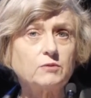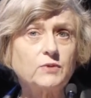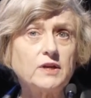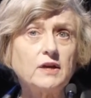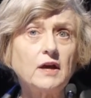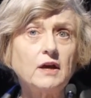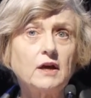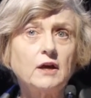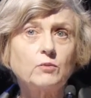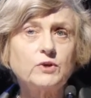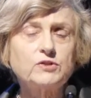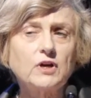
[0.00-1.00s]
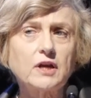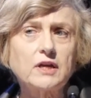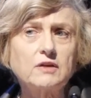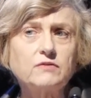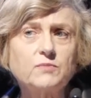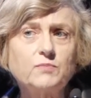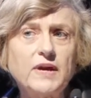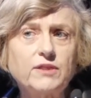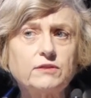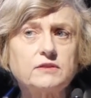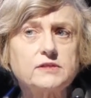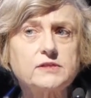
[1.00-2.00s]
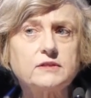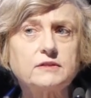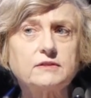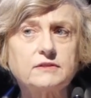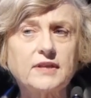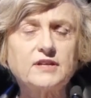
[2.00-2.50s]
And we try to give them methods that